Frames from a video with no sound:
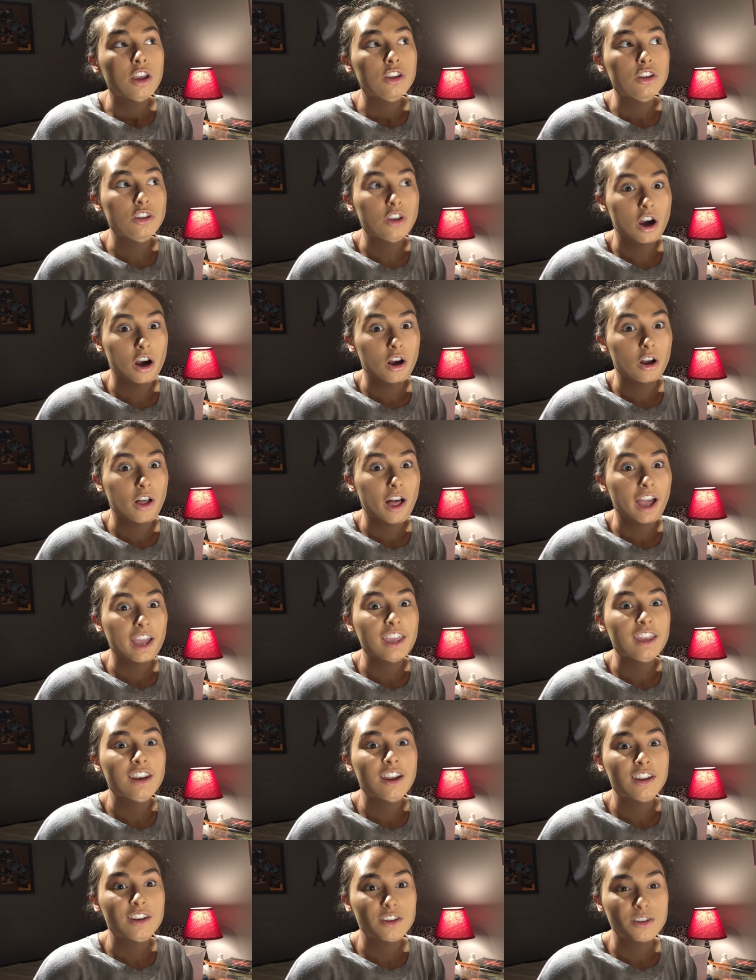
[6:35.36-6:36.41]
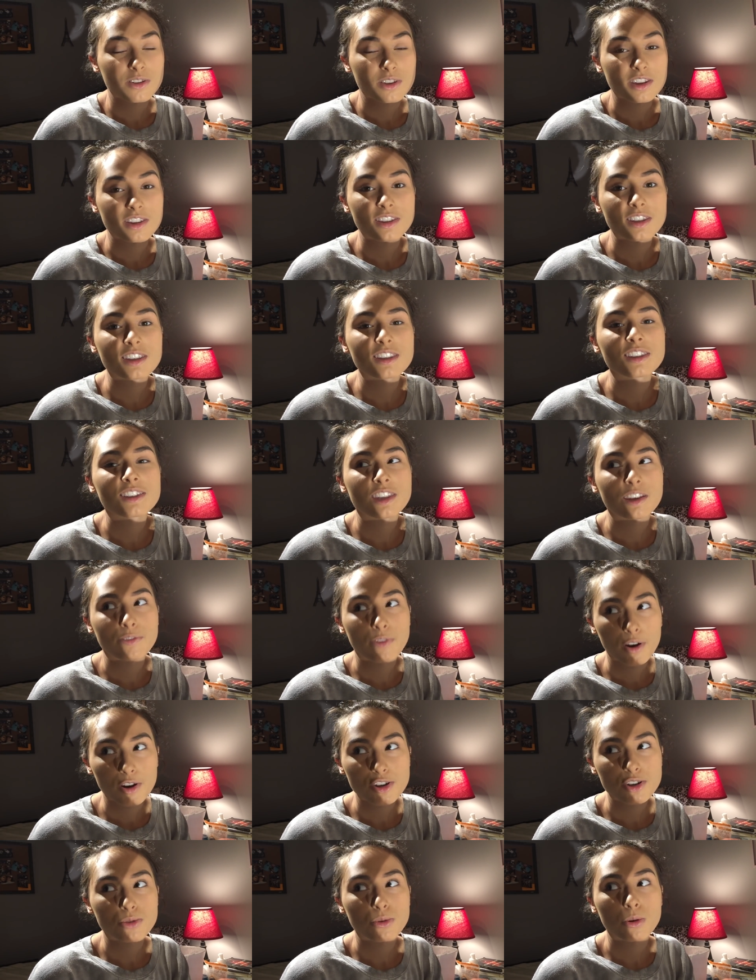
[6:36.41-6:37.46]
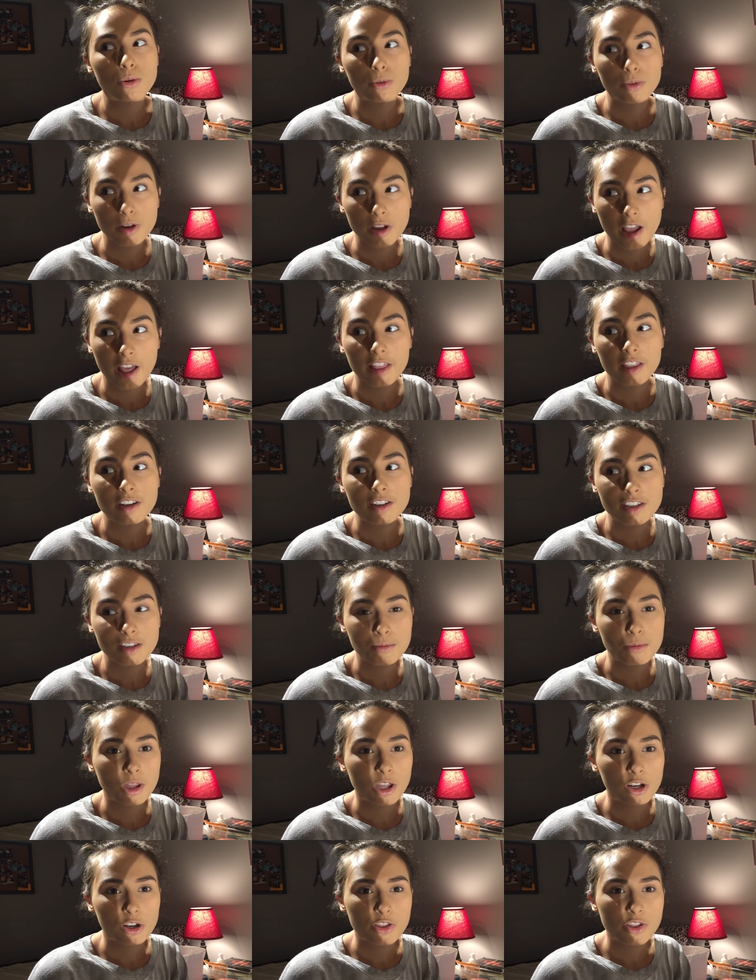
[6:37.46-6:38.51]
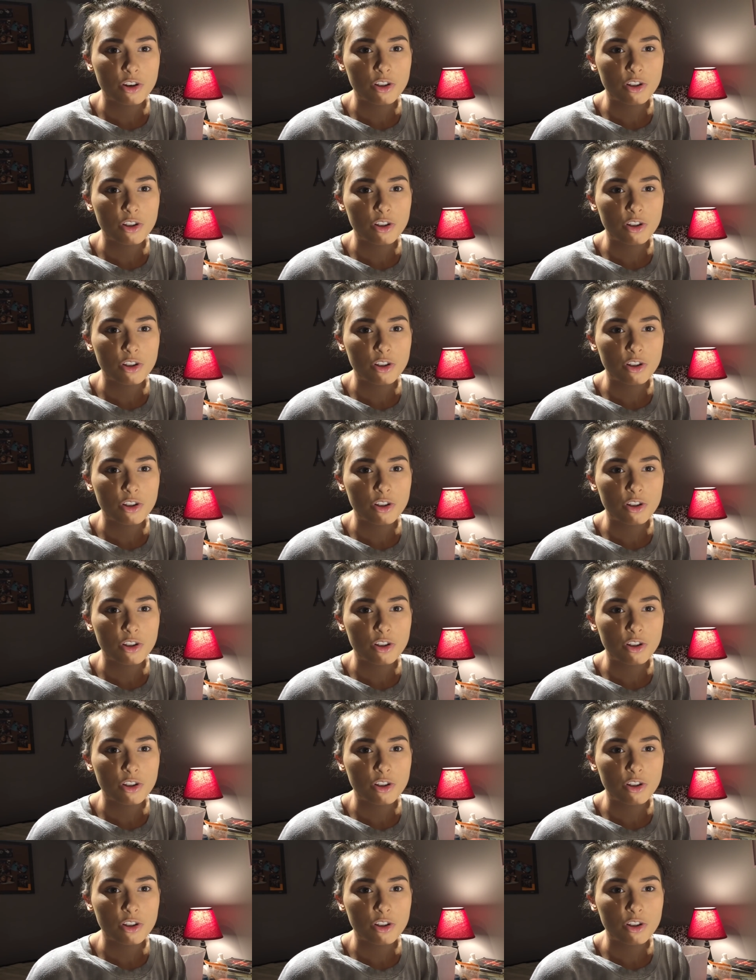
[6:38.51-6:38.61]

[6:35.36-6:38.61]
y'all, I cannot do this. This is a virtual reality simulator.